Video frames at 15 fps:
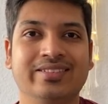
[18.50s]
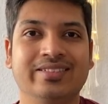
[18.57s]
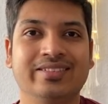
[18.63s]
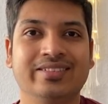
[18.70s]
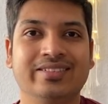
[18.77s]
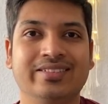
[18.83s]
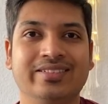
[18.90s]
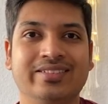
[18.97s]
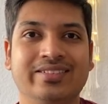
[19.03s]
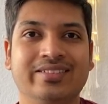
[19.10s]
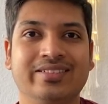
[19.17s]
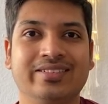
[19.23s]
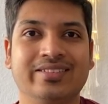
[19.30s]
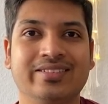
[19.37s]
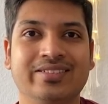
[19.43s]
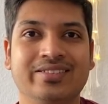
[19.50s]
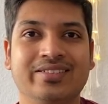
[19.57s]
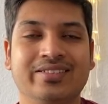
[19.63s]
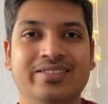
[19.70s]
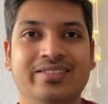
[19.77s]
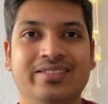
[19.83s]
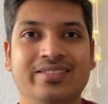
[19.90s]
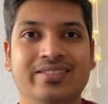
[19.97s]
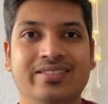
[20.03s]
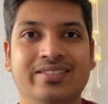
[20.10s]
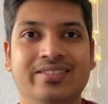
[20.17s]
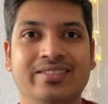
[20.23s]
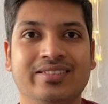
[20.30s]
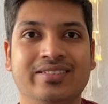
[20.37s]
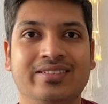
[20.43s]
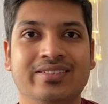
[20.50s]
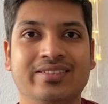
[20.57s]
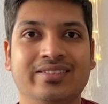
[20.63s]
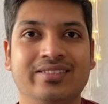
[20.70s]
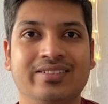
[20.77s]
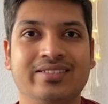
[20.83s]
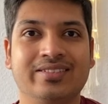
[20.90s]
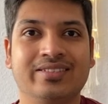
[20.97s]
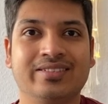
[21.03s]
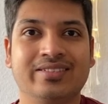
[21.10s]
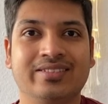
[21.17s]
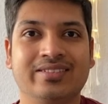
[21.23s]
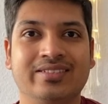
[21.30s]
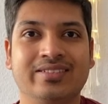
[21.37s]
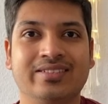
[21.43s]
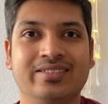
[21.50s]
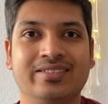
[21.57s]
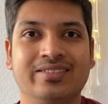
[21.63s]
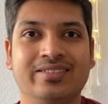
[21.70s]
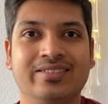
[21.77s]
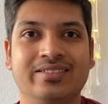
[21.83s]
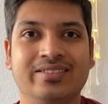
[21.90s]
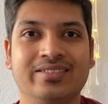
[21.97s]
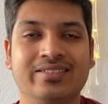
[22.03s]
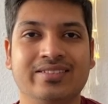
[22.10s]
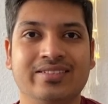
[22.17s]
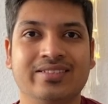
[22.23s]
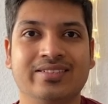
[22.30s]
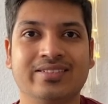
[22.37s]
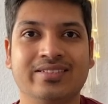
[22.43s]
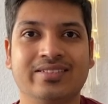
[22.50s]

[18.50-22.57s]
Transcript: [no speech]